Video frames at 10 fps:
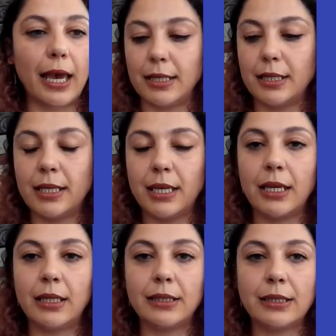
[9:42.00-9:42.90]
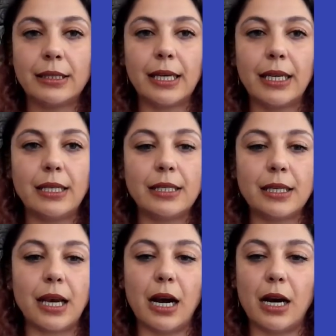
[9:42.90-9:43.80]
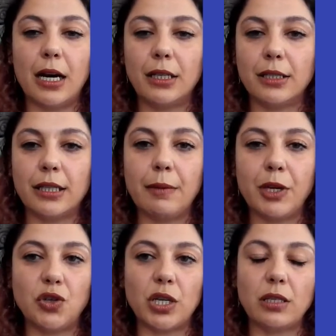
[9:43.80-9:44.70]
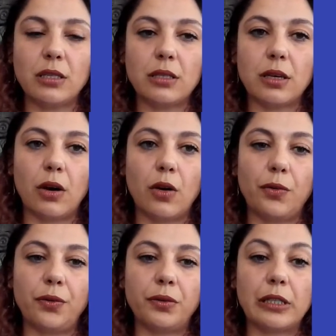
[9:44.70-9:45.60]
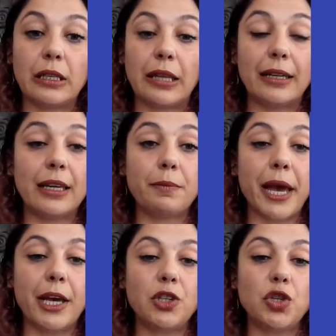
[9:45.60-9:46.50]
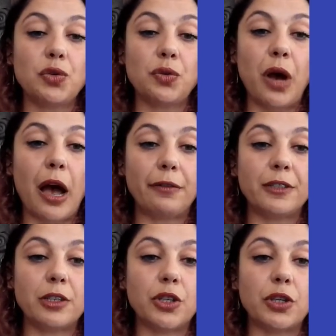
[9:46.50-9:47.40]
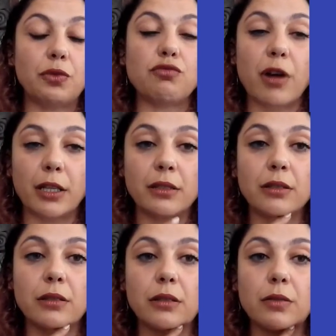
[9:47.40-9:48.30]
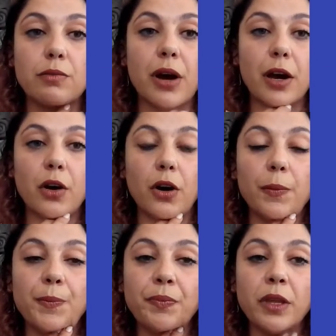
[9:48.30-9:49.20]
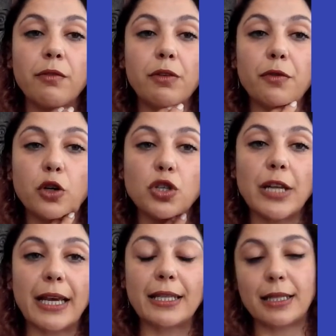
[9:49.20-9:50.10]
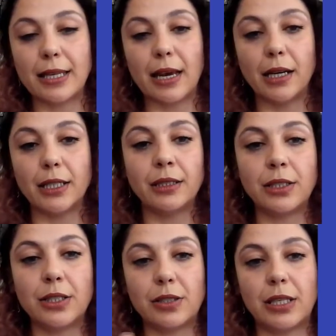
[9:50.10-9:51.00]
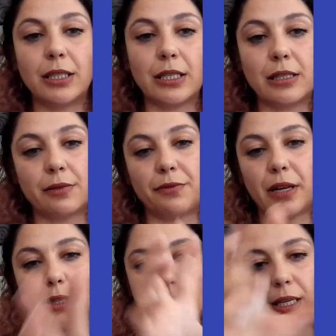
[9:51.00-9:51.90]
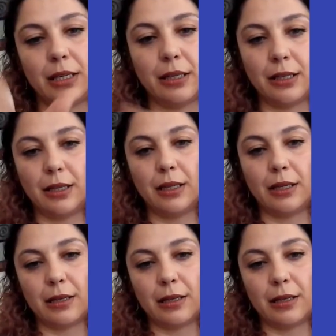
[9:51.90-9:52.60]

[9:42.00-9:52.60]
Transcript: And these are the images of the landing page after you run Umbraco. With version 8 and 9, you see this friendly